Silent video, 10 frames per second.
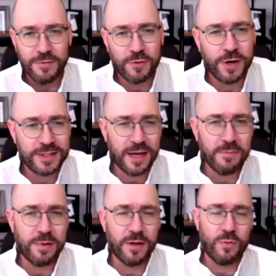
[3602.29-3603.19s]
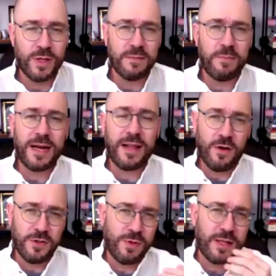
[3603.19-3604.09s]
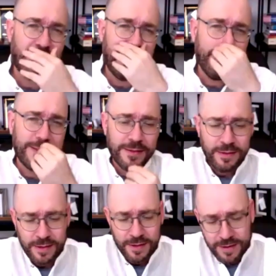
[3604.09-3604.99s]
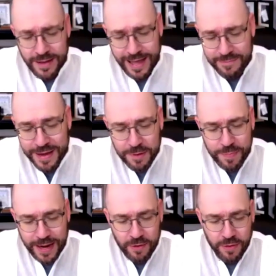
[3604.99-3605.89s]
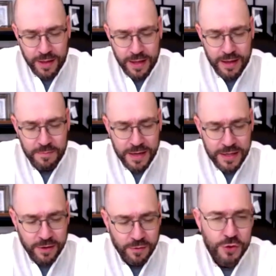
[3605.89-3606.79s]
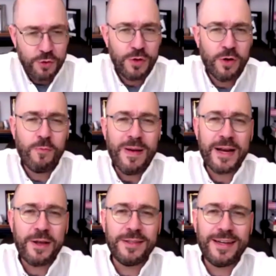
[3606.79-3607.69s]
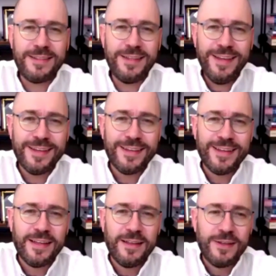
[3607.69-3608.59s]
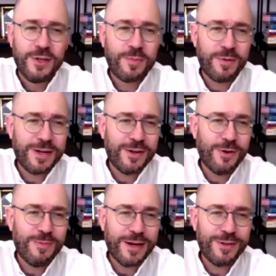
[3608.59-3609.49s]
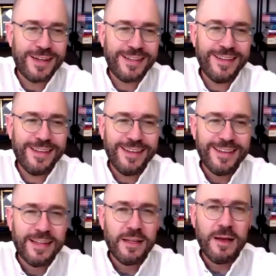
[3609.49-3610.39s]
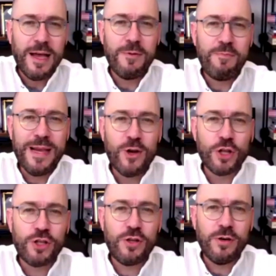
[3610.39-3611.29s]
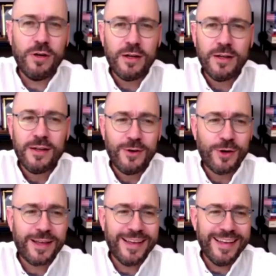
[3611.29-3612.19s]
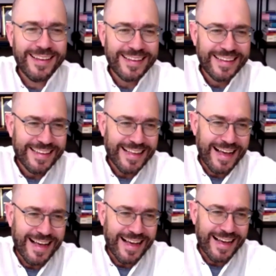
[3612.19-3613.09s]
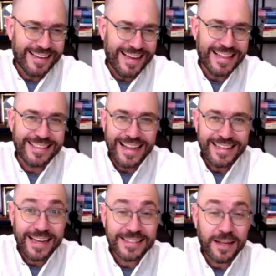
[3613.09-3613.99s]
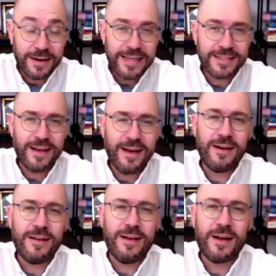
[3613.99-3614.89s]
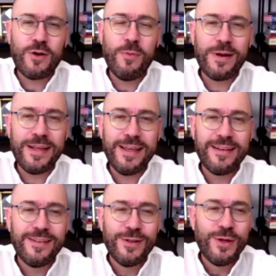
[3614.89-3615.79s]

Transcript: For example, what's Zapata does with the clients, I'm very proud. Uh, many of you know Mario Andretti. You probably know Mario Andretti, El Piloto. Okay. Uh, Andretti has a race car uh, company.